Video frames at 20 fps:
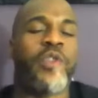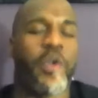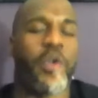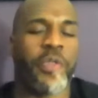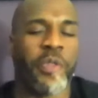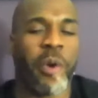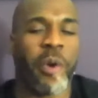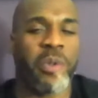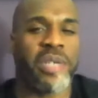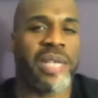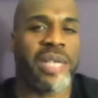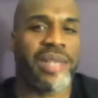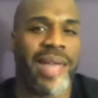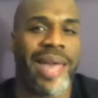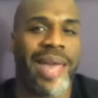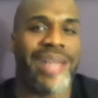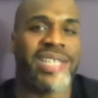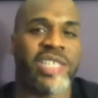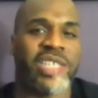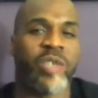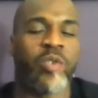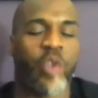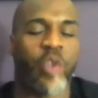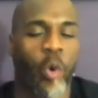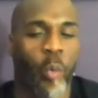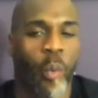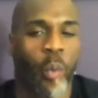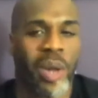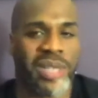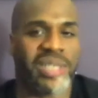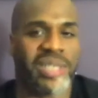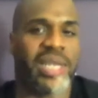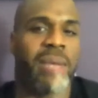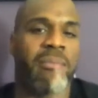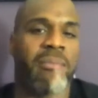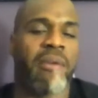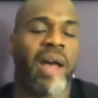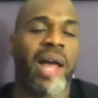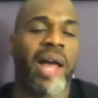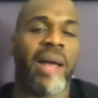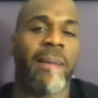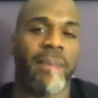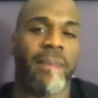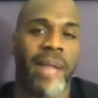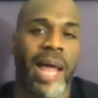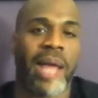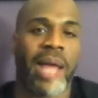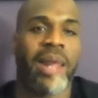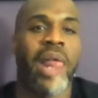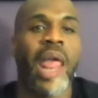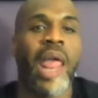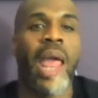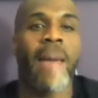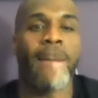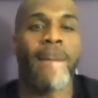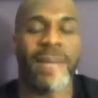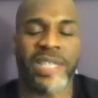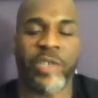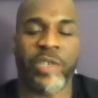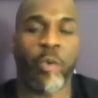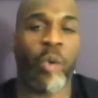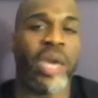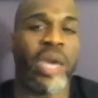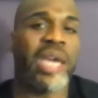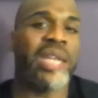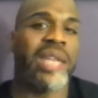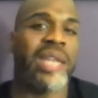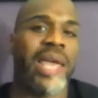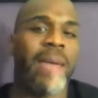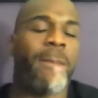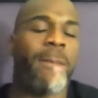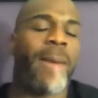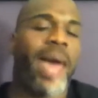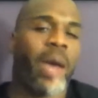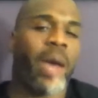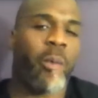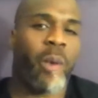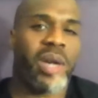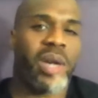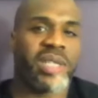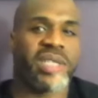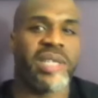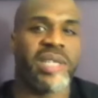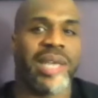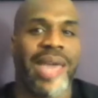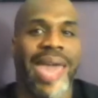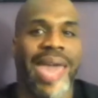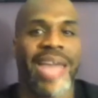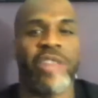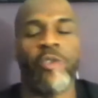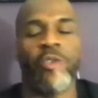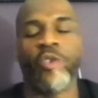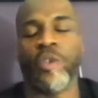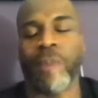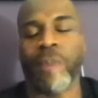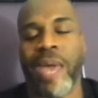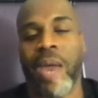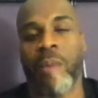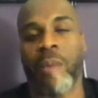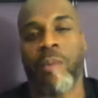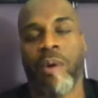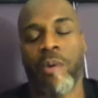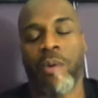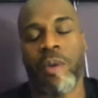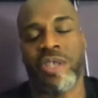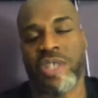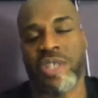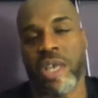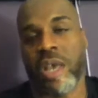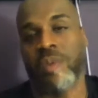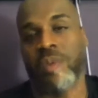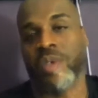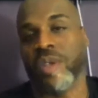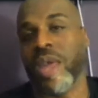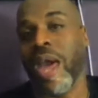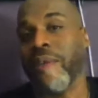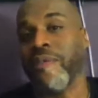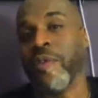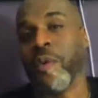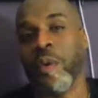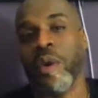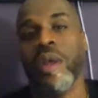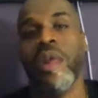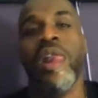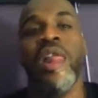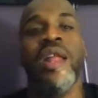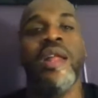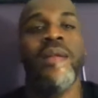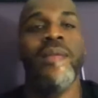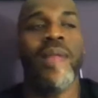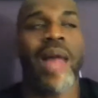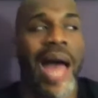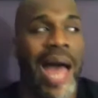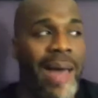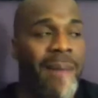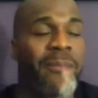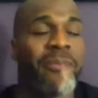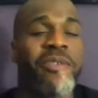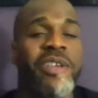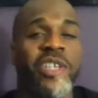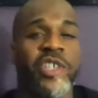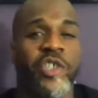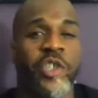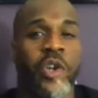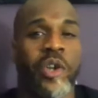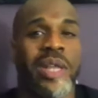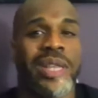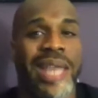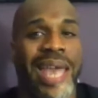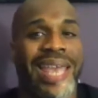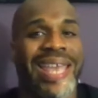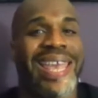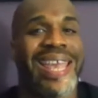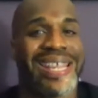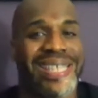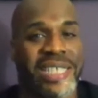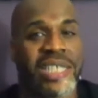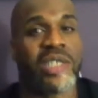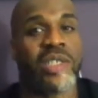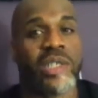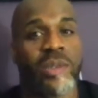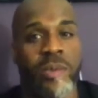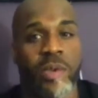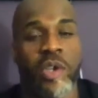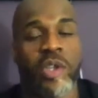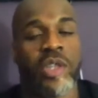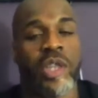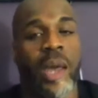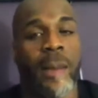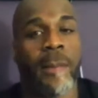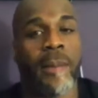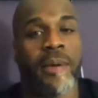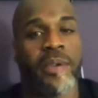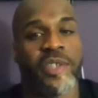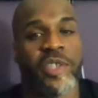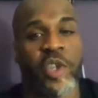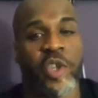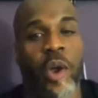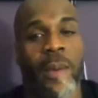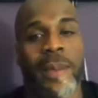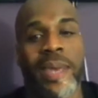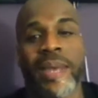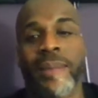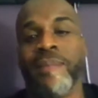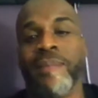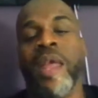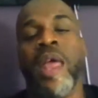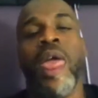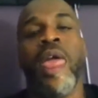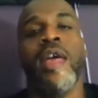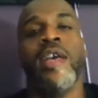Thursday nights, their wrestling block between Impact Wrestling and New Japan Pro Wrestling that comes on after it, I'm pretty sure that gets some good numbers. You know what I mean?